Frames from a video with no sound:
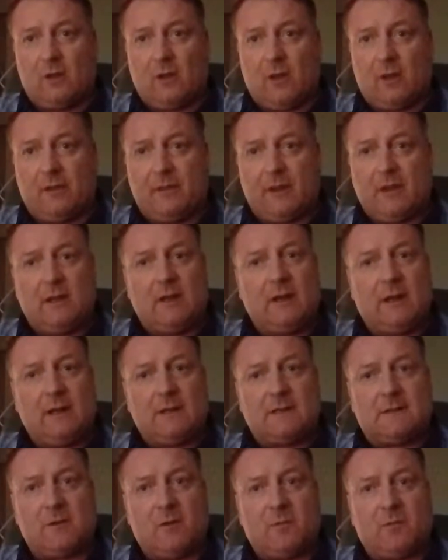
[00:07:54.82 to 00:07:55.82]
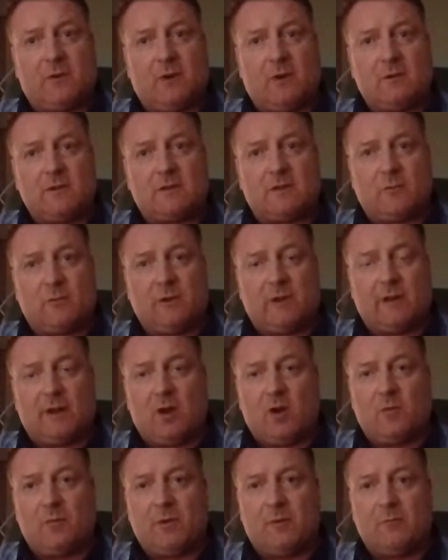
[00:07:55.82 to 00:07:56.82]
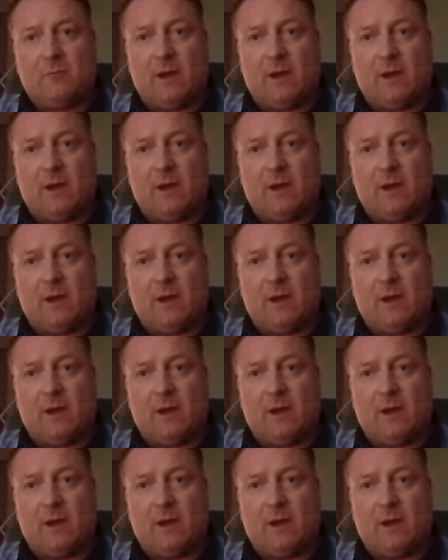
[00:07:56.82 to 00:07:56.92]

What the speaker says: I think you need to approach them with an open